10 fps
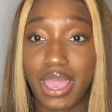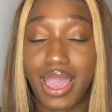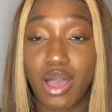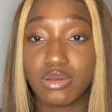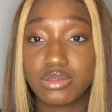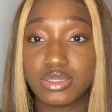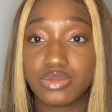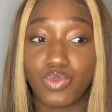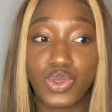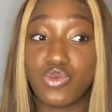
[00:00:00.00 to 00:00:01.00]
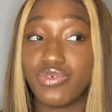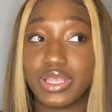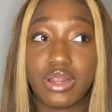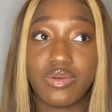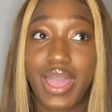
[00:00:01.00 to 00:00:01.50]
a house when you really
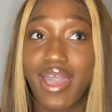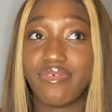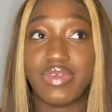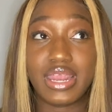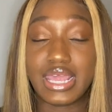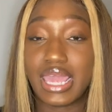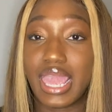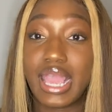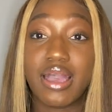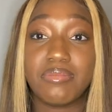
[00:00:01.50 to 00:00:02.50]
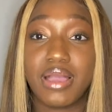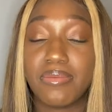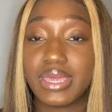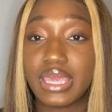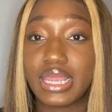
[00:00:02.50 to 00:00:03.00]
don't have any income
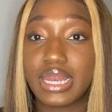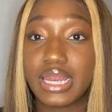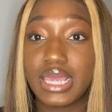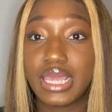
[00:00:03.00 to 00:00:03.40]
coming in,